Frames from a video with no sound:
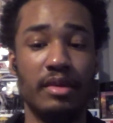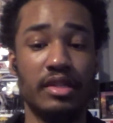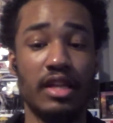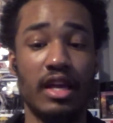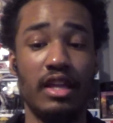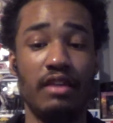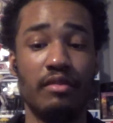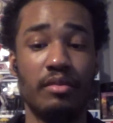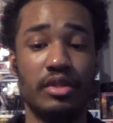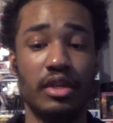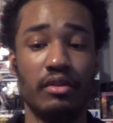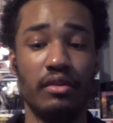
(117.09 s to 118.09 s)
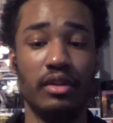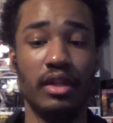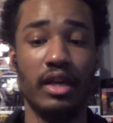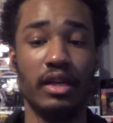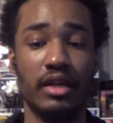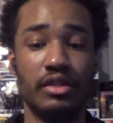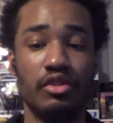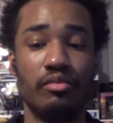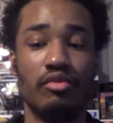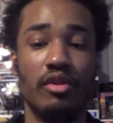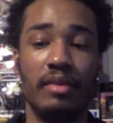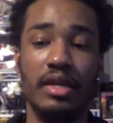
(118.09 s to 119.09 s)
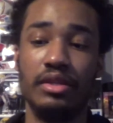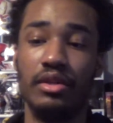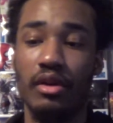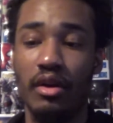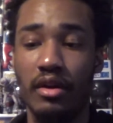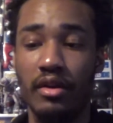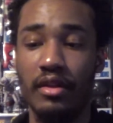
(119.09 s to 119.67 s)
And it's not even particularly like a super amazing card.